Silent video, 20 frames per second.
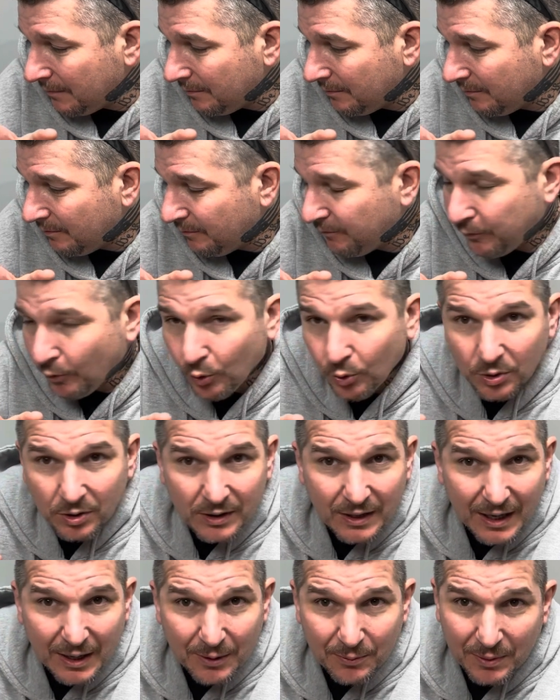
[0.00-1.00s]

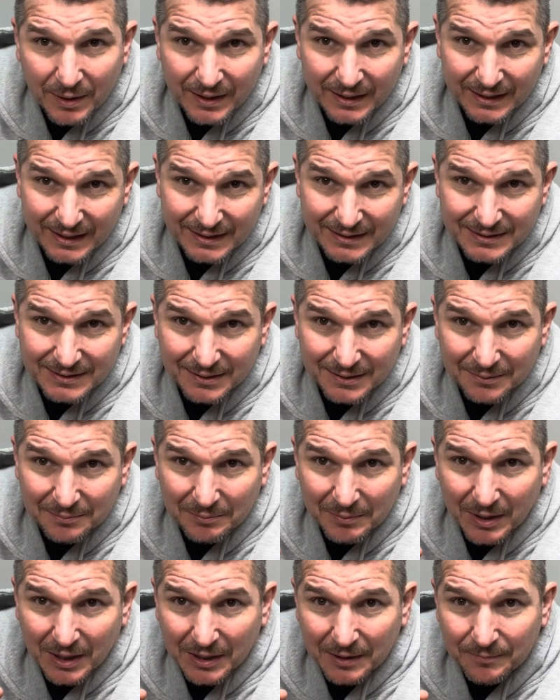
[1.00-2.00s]
4, I want to get some,
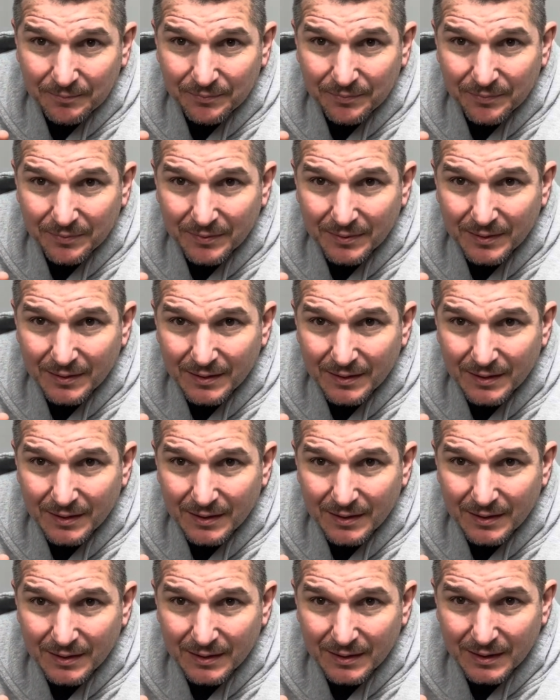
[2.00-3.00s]
like
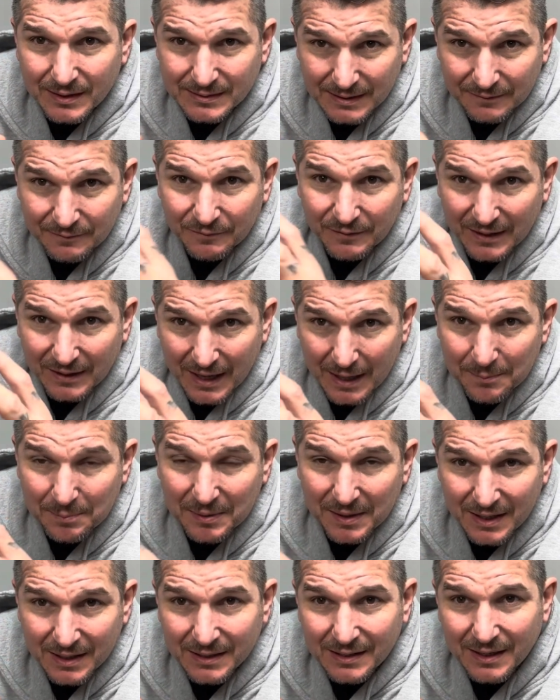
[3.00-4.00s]
I said,
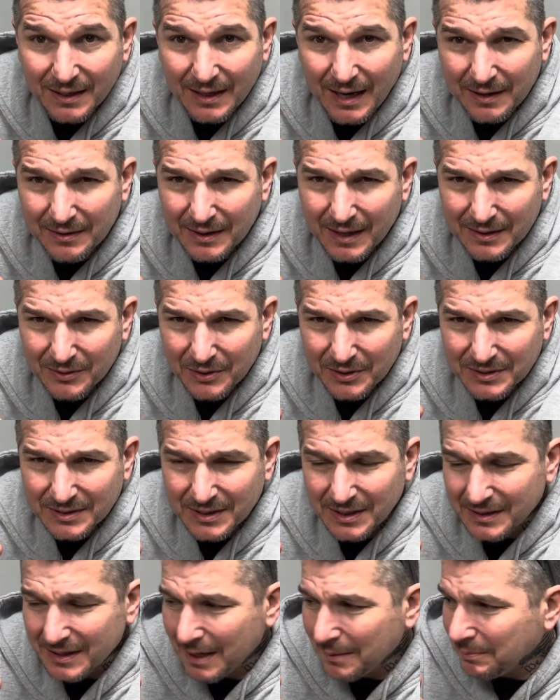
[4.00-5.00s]
VIPing. I think I already
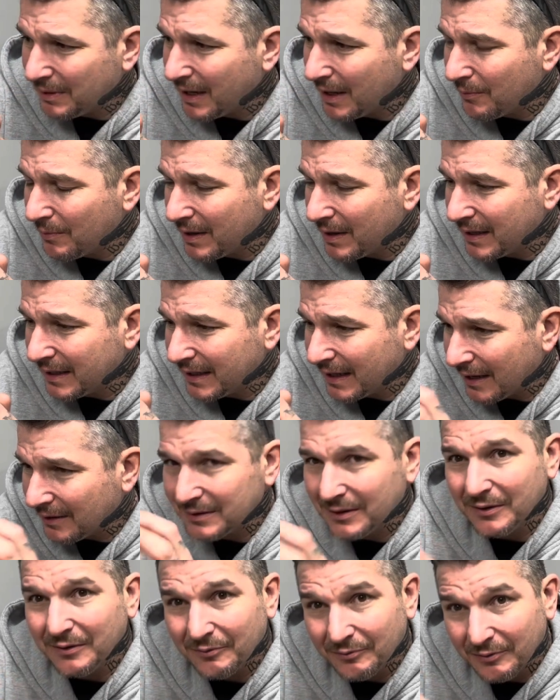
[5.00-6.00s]
said that, but I want to get out
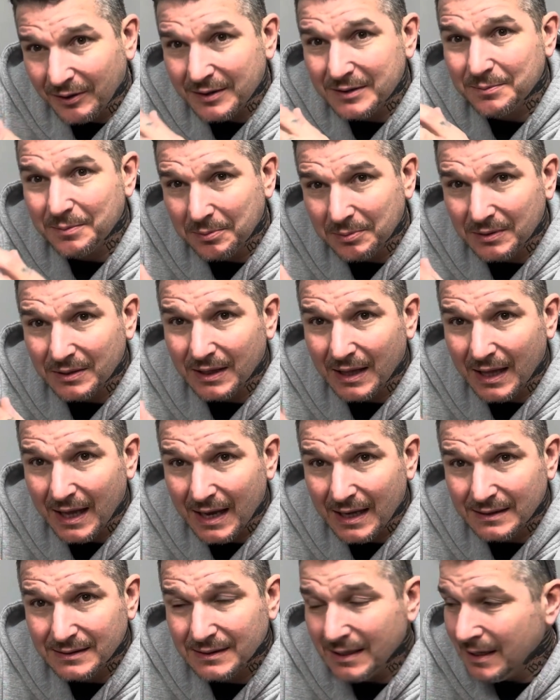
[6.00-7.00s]
there and invite some people to
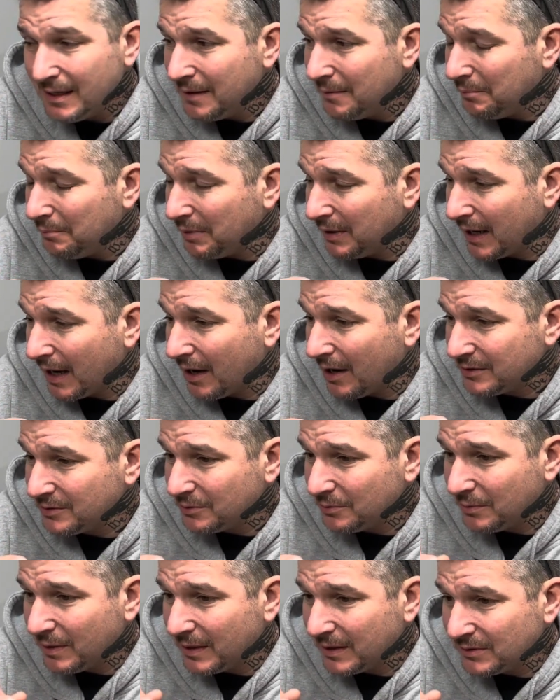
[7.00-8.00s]
class. But I also
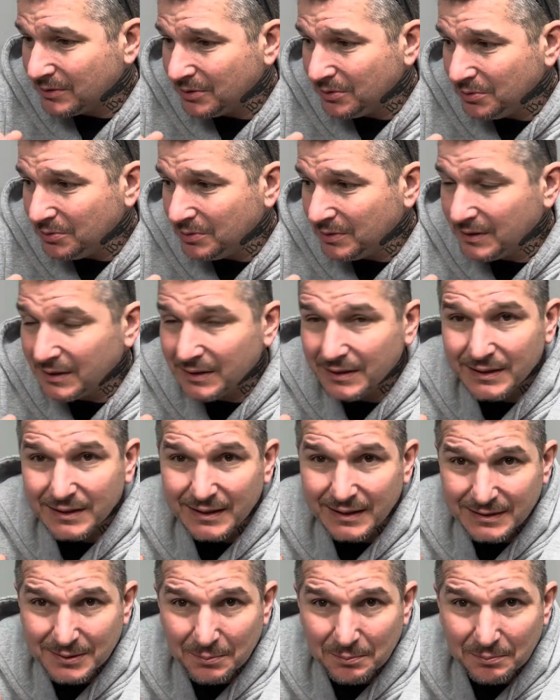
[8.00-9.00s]
want to
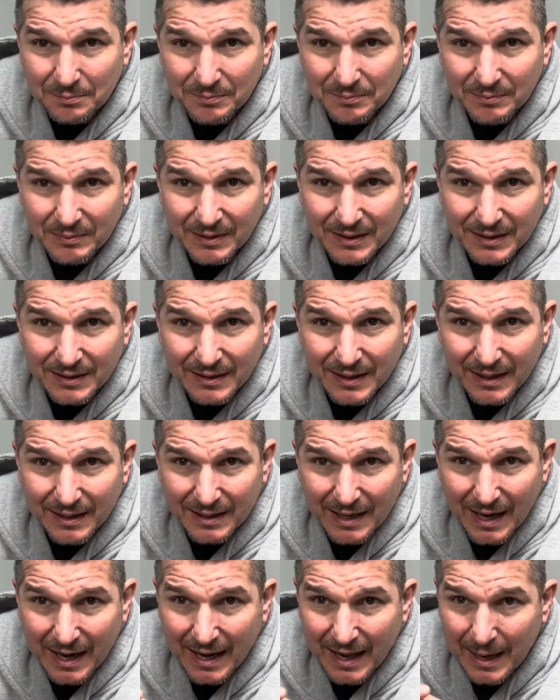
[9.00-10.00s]
get some,
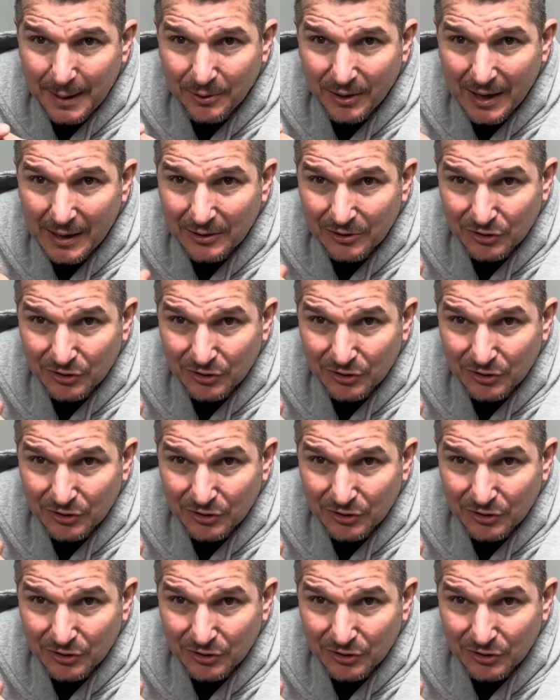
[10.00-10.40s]
kind of hammer down a